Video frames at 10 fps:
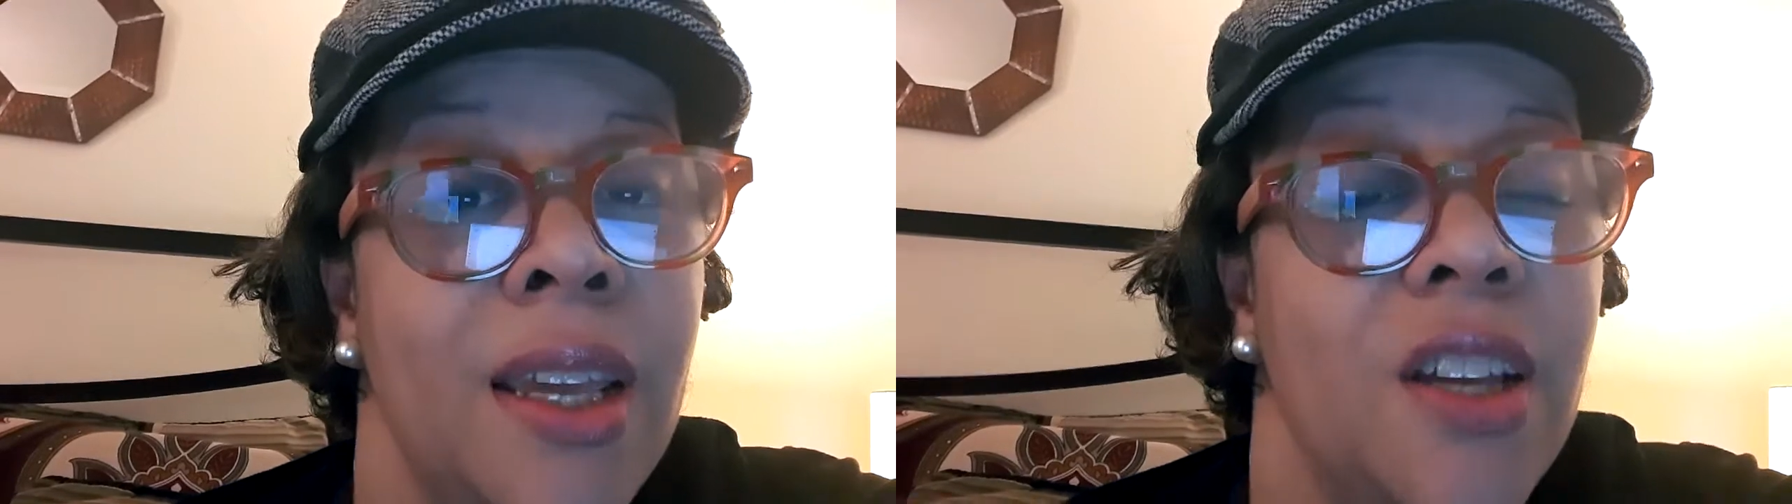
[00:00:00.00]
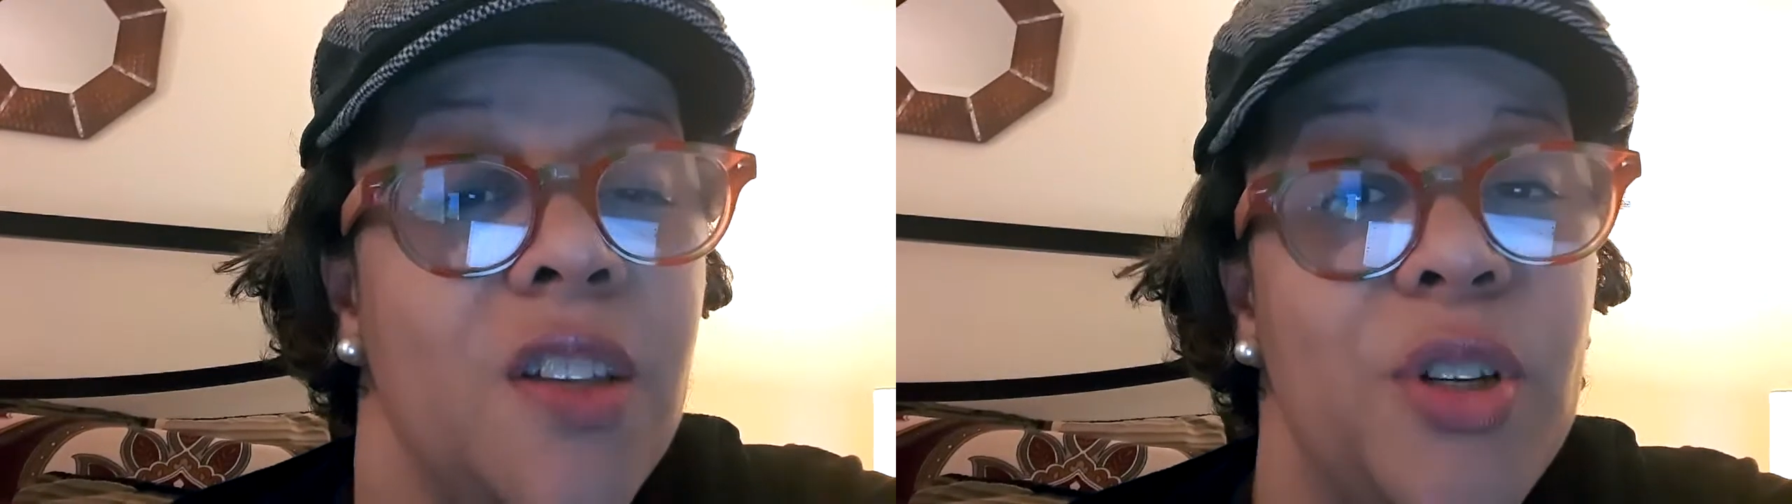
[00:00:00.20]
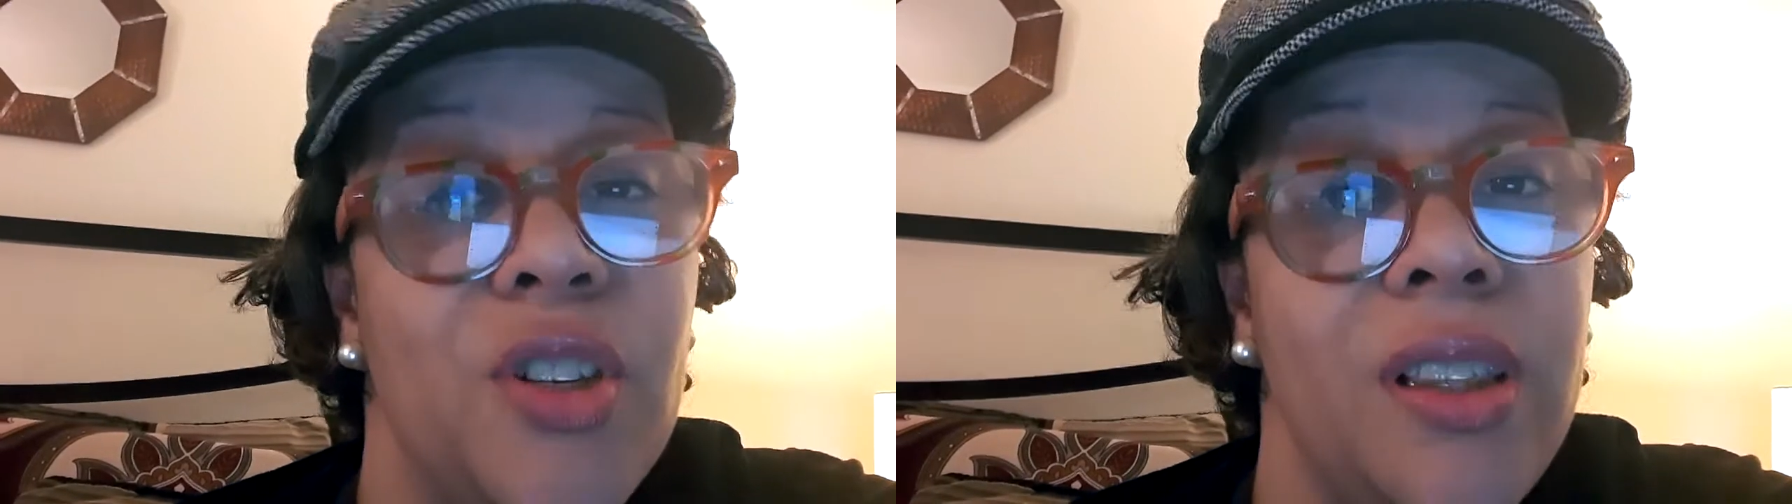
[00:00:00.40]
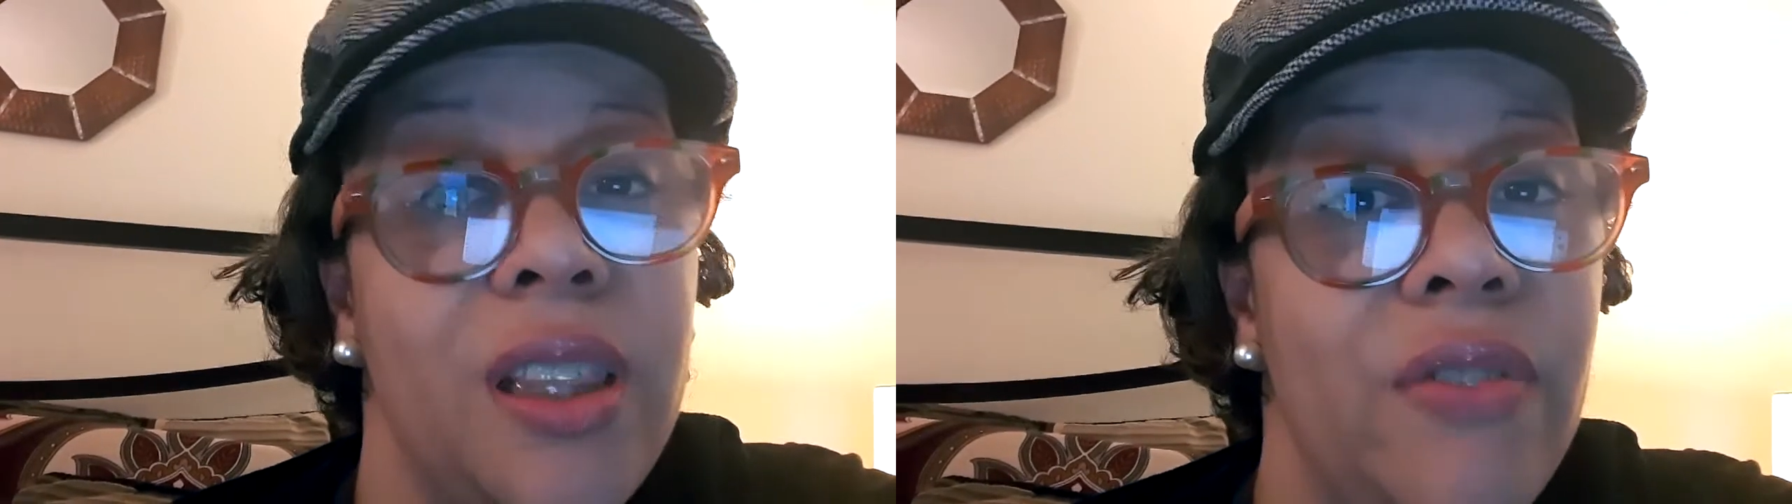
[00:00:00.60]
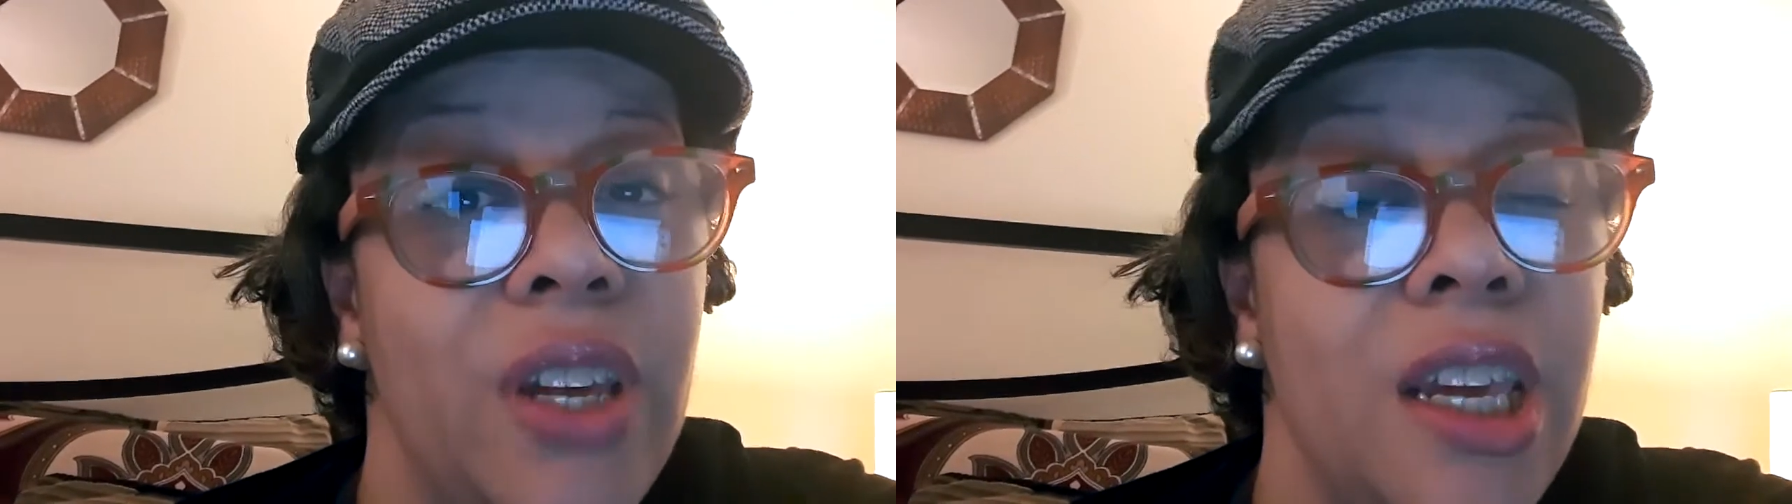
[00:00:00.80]
Especially
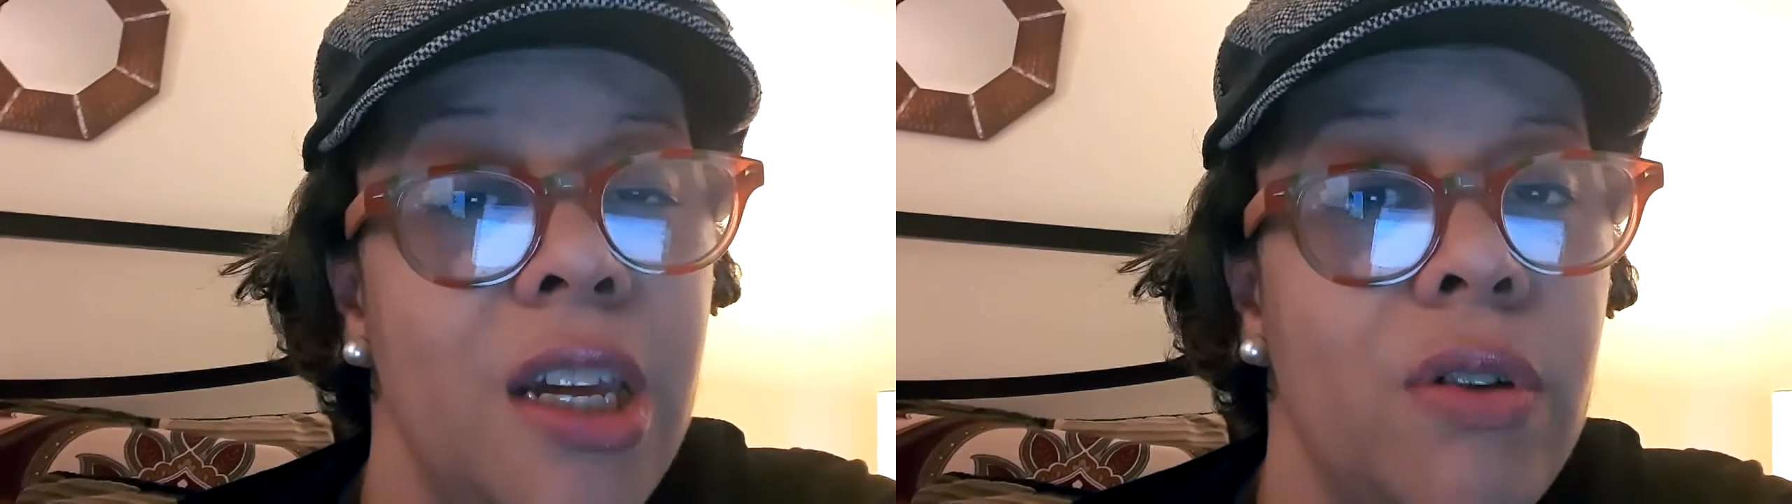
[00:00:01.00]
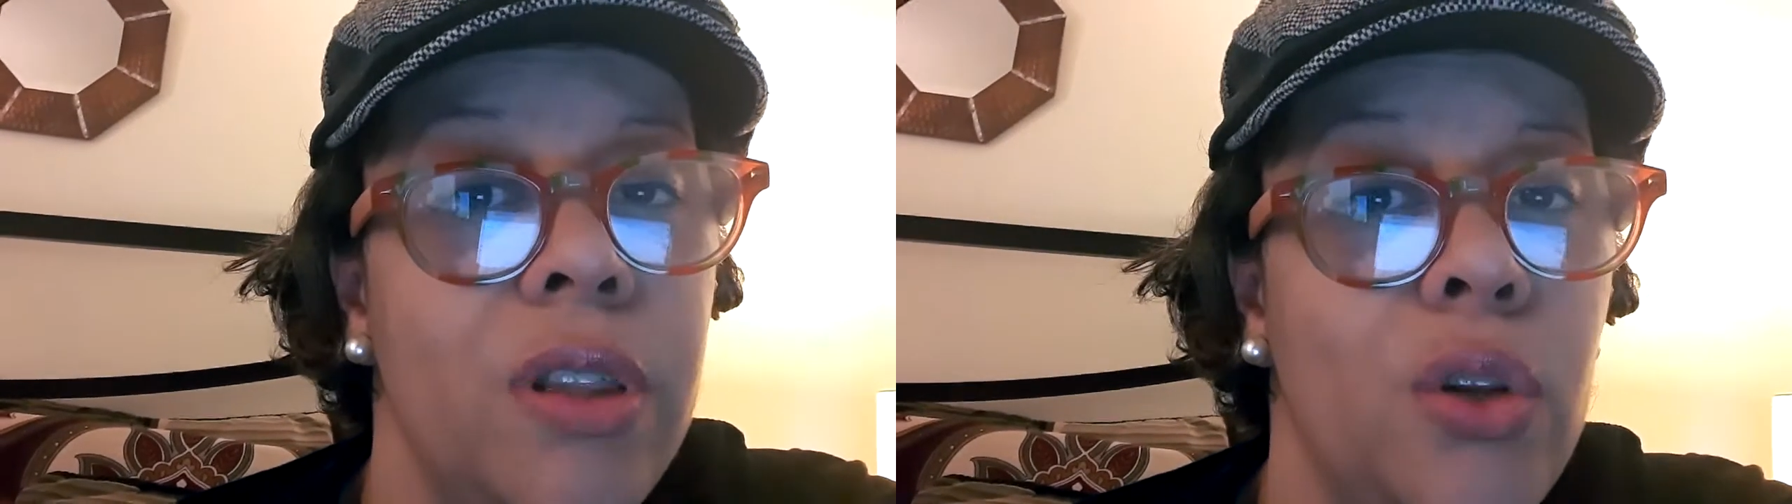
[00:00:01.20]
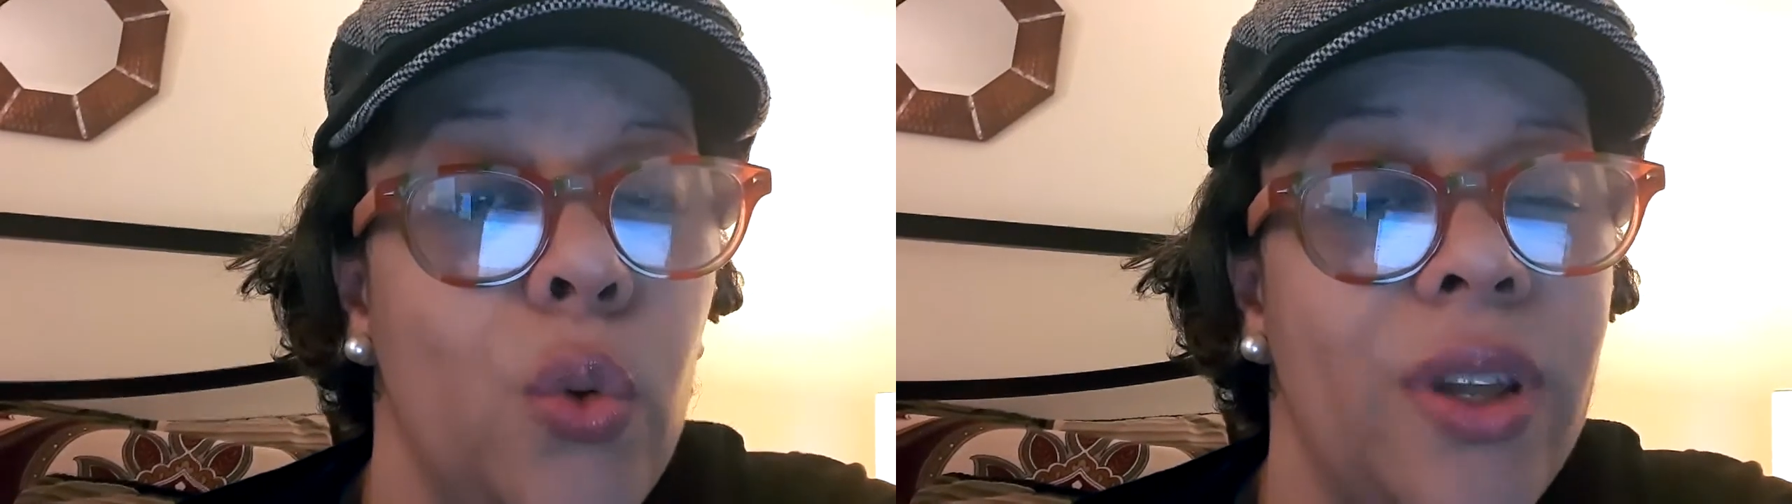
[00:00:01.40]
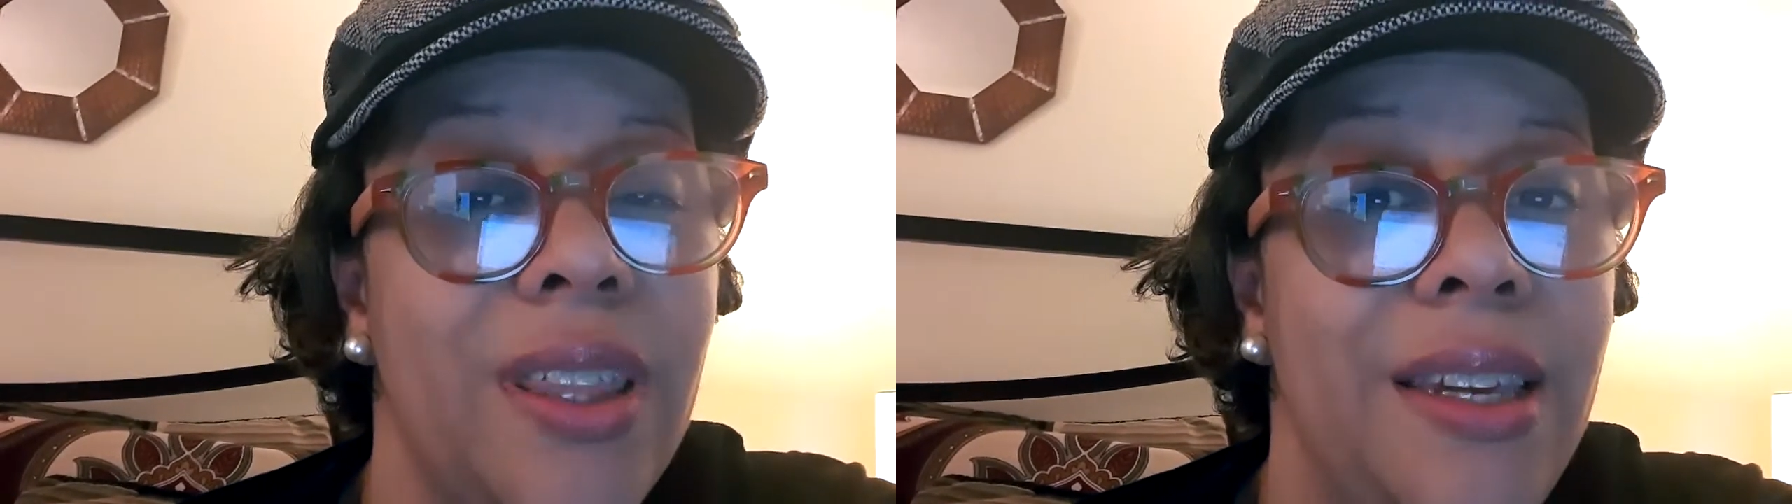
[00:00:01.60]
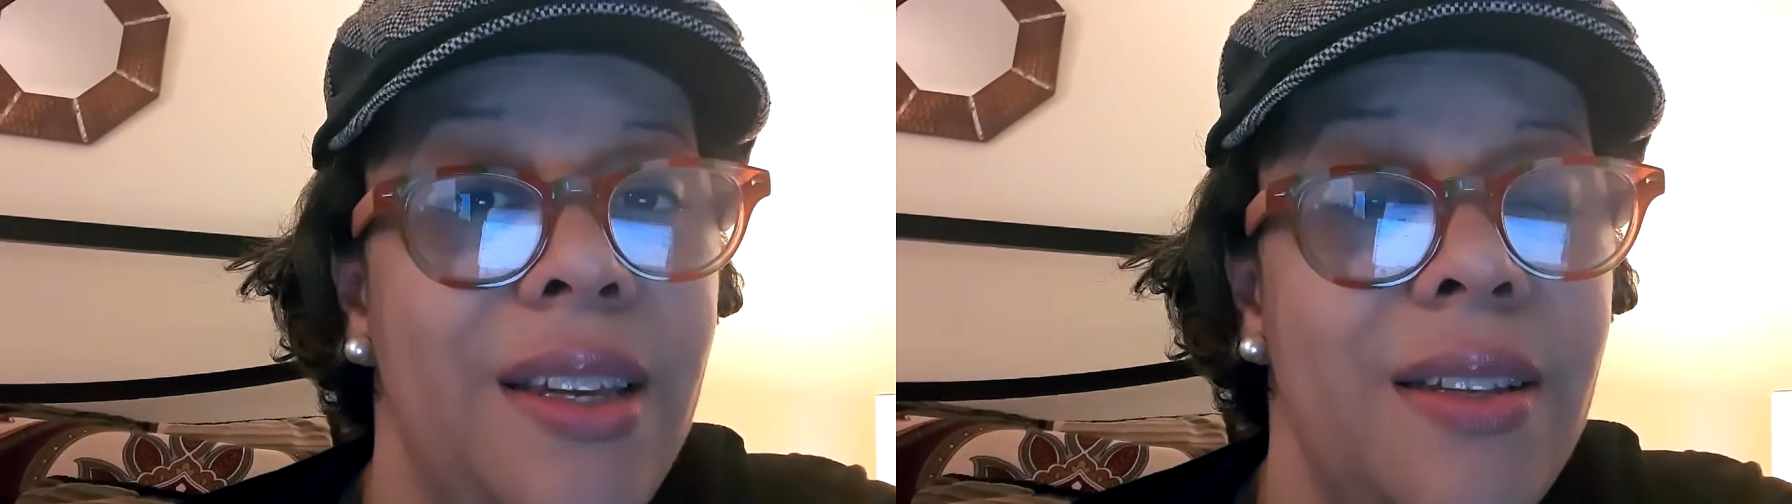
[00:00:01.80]
living here in the
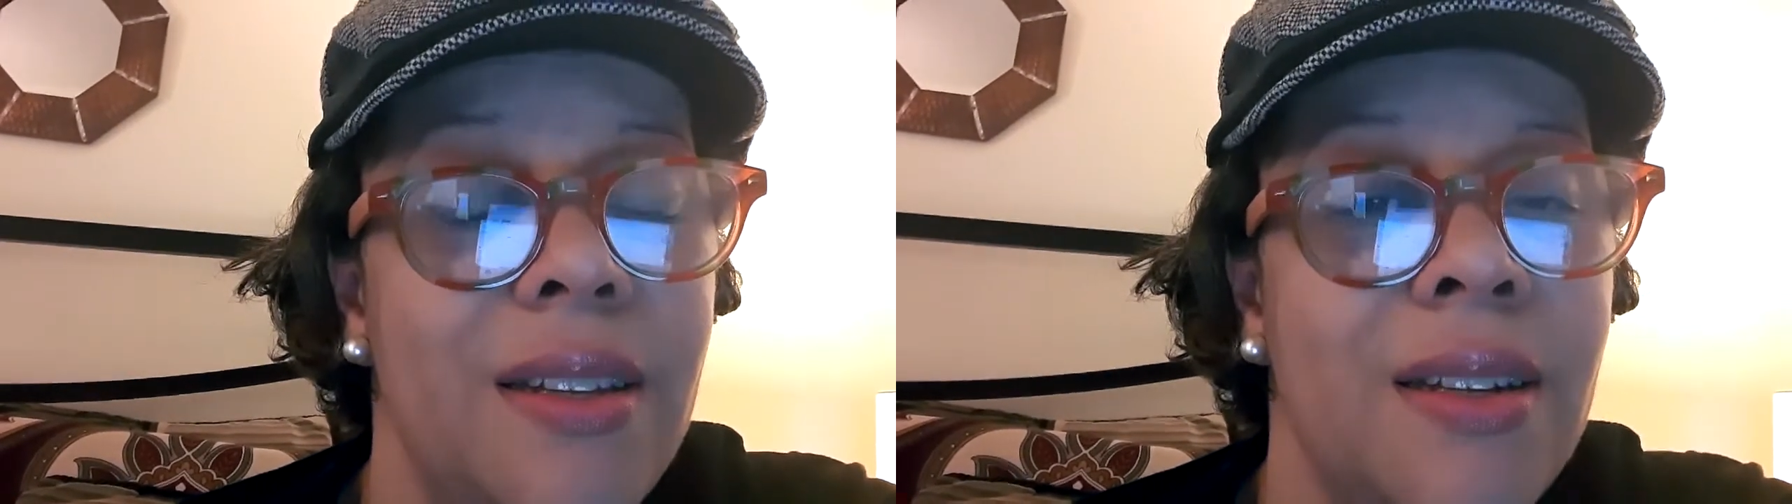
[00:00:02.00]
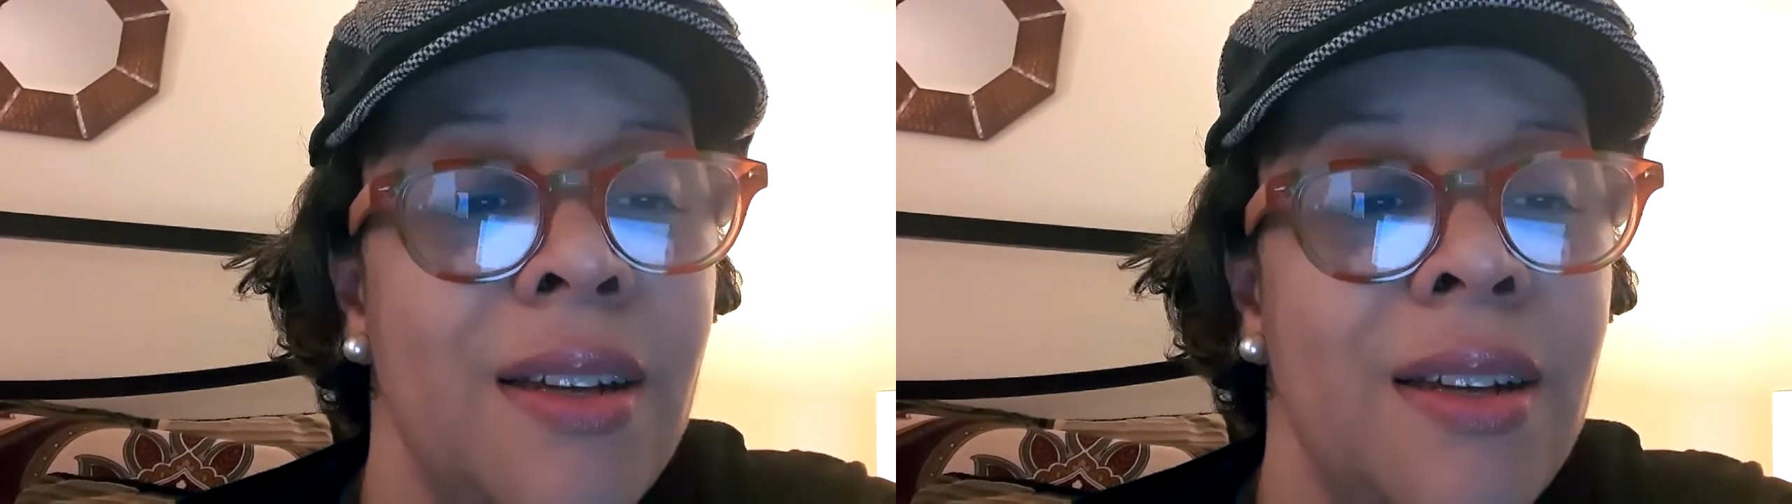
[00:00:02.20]
Northeast,